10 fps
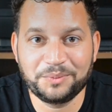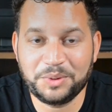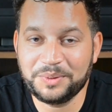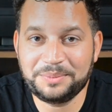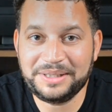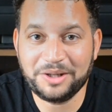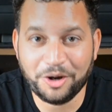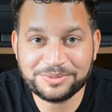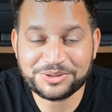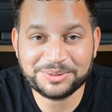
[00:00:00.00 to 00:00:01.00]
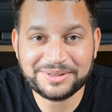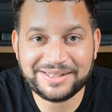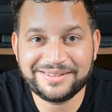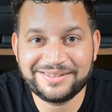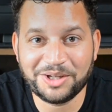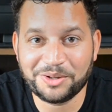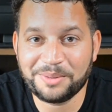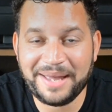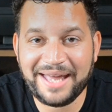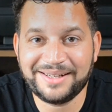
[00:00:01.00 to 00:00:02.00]
we would be homeschooled and go
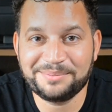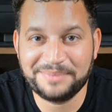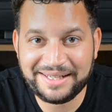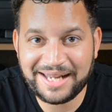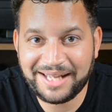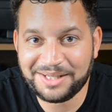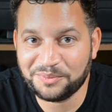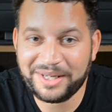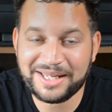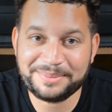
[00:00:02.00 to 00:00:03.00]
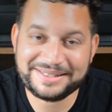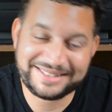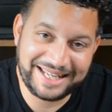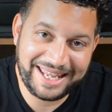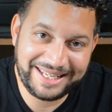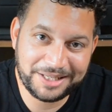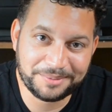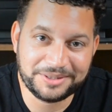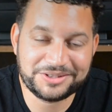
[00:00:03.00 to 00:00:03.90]
to bed at midnight and wake up at 10 a.m.